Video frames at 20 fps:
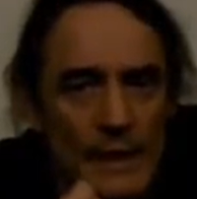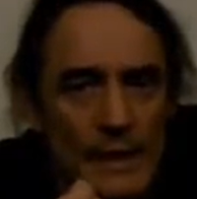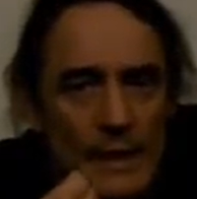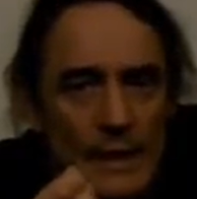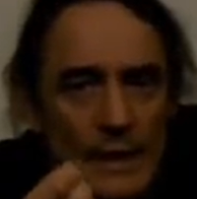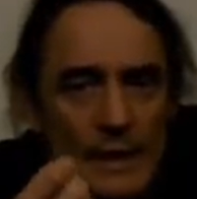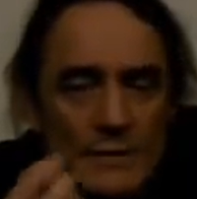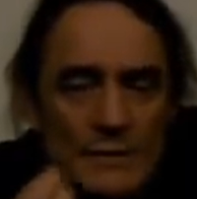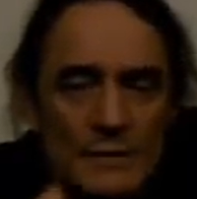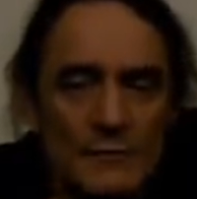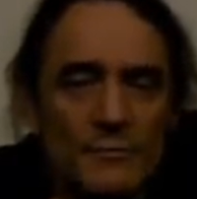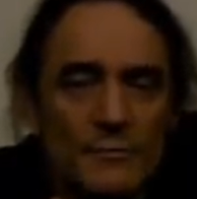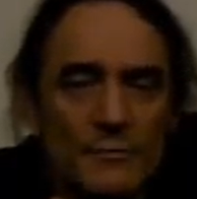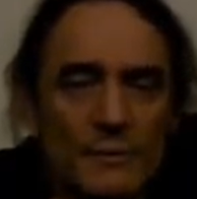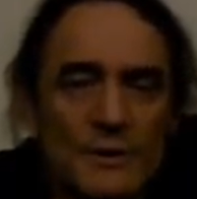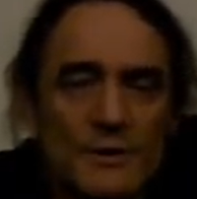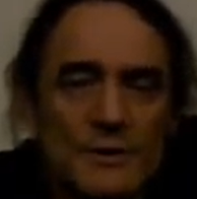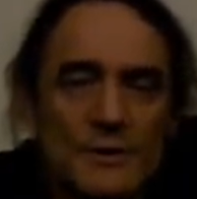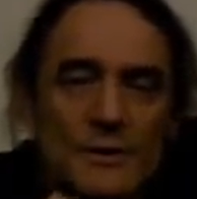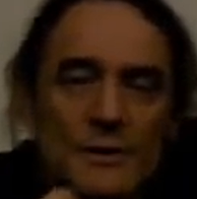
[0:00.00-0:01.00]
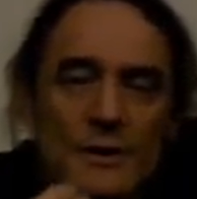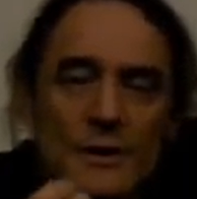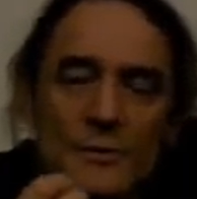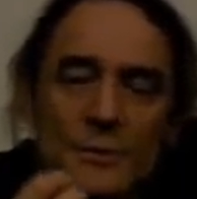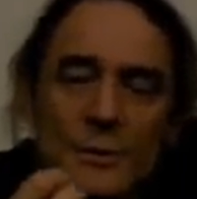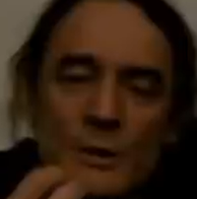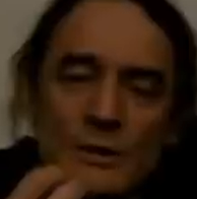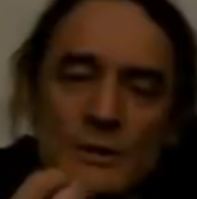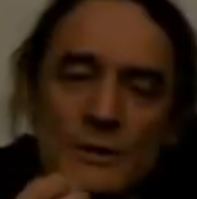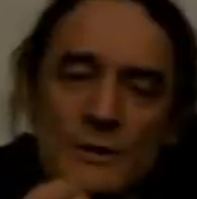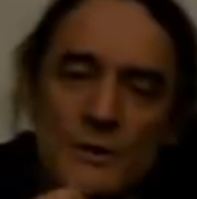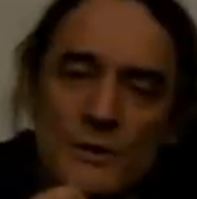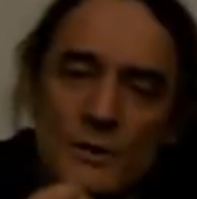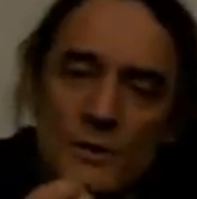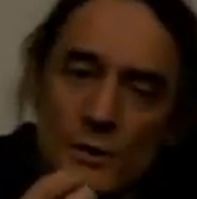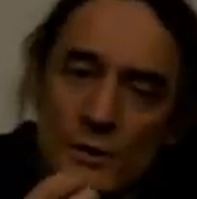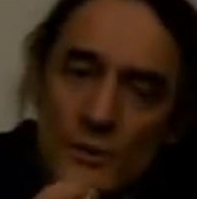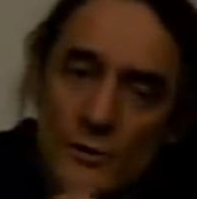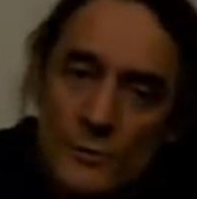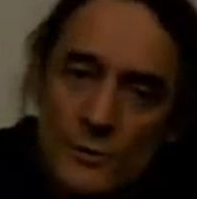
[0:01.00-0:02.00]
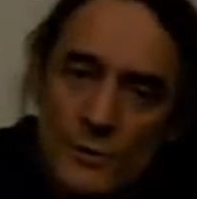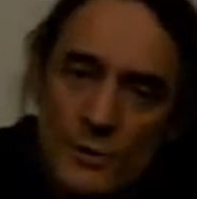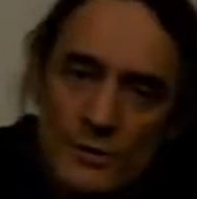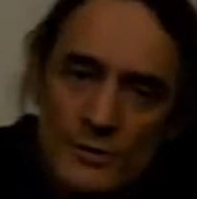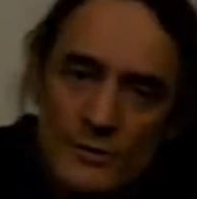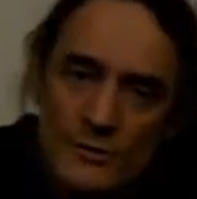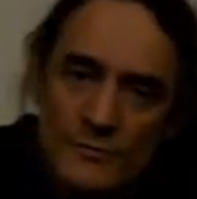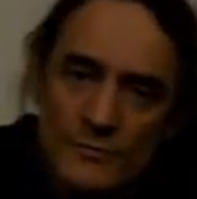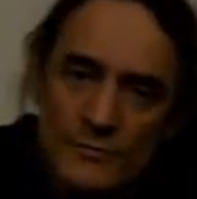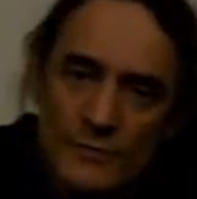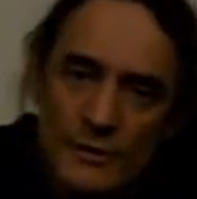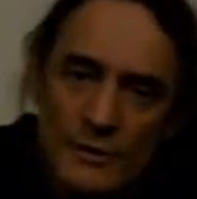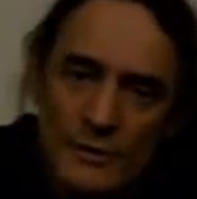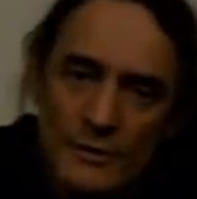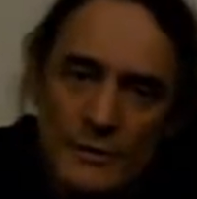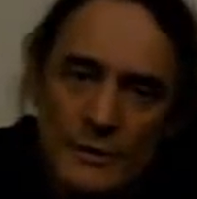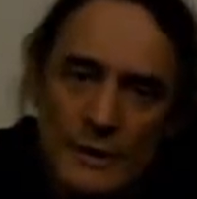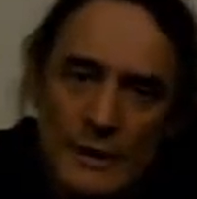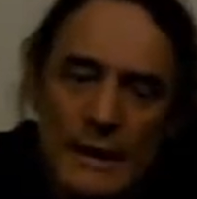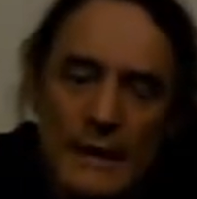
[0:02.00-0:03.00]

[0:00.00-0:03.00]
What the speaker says: It is information that we did not want to feel,